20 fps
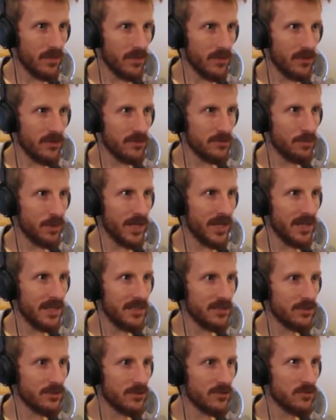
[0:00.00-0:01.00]
there's
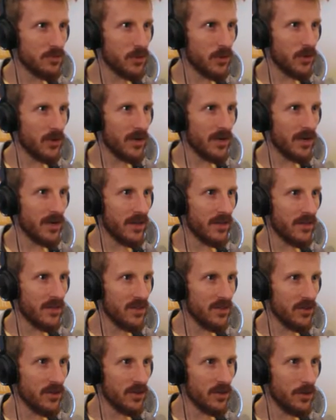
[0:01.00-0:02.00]
plenty to explore, and I
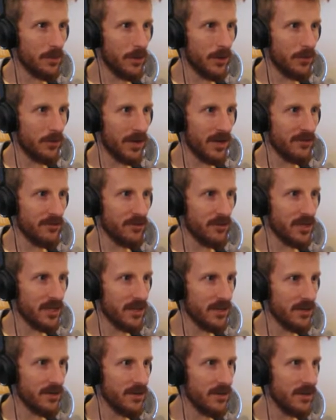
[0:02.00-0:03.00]
think there could be a rifle
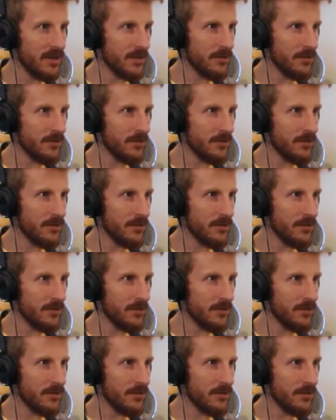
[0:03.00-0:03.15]
here.